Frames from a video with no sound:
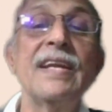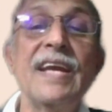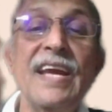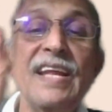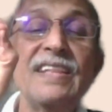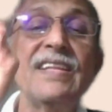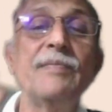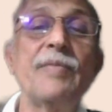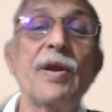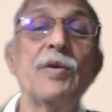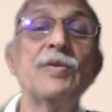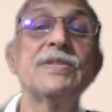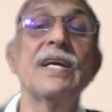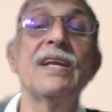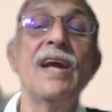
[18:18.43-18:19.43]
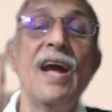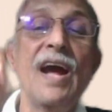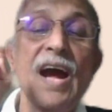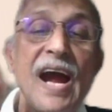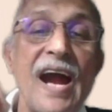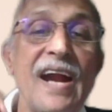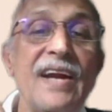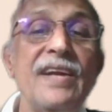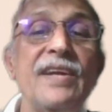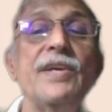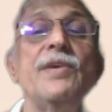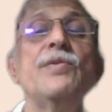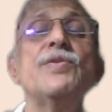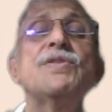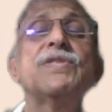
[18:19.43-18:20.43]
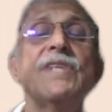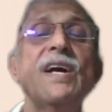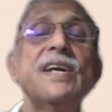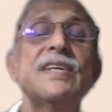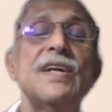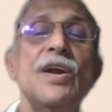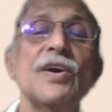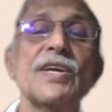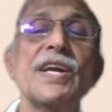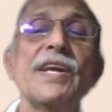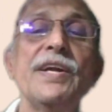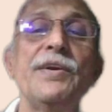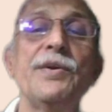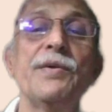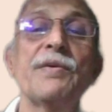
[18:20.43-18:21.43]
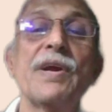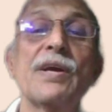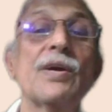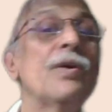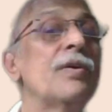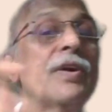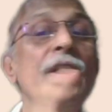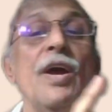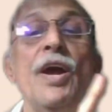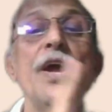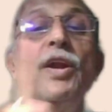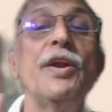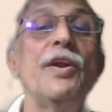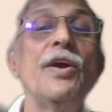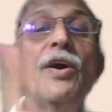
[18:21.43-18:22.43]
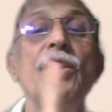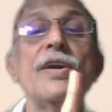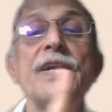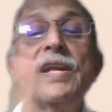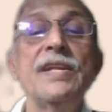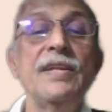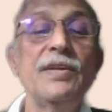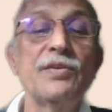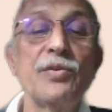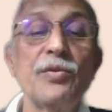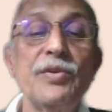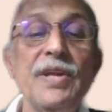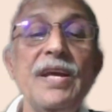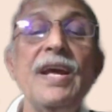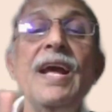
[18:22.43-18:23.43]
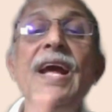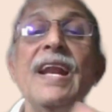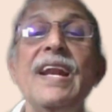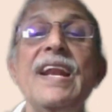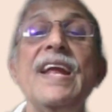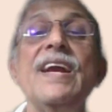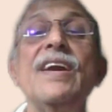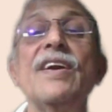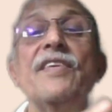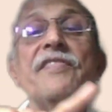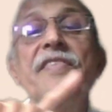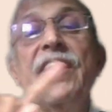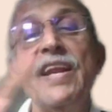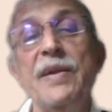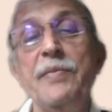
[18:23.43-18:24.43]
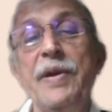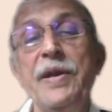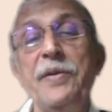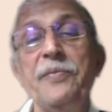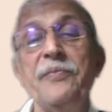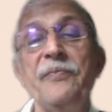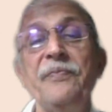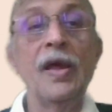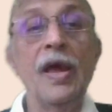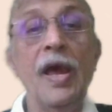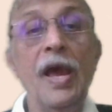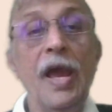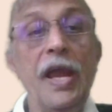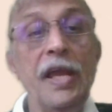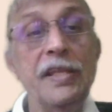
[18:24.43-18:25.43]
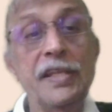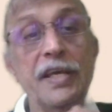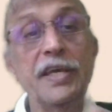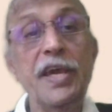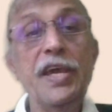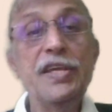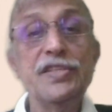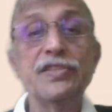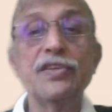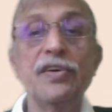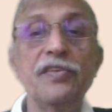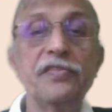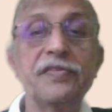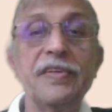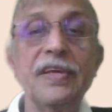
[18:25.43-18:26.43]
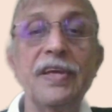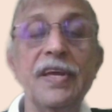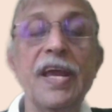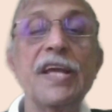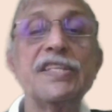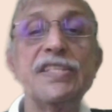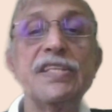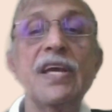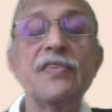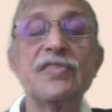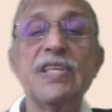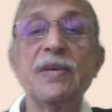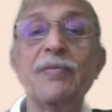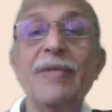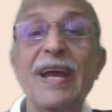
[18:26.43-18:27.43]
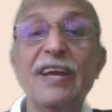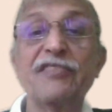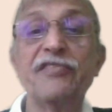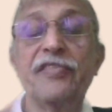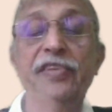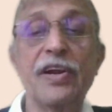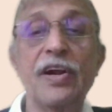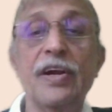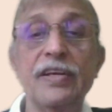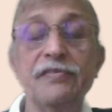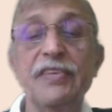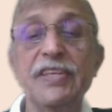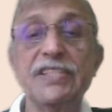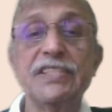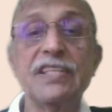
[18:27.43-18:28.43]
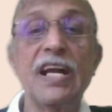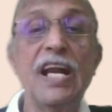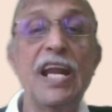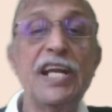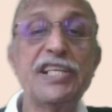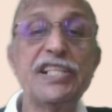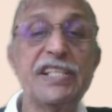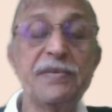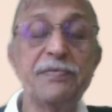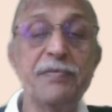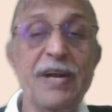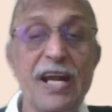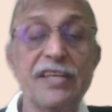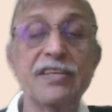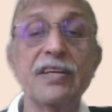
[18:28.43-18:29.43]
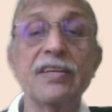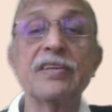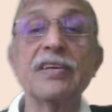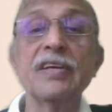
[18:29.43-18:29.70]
in the browser and you start logging into your account, not through the link of anybody. In the case of the HDFC Bank fraud, which the relationship manager